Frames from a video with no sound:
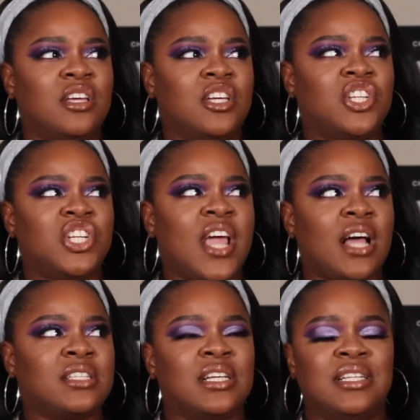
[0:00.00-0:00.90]
she
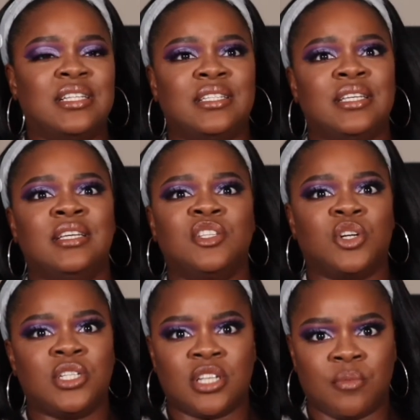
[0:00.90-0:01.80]
has a disease
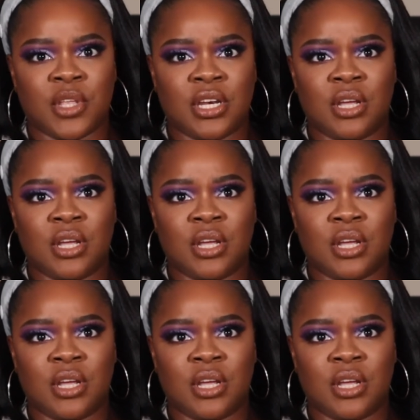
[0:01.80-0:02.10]
or something,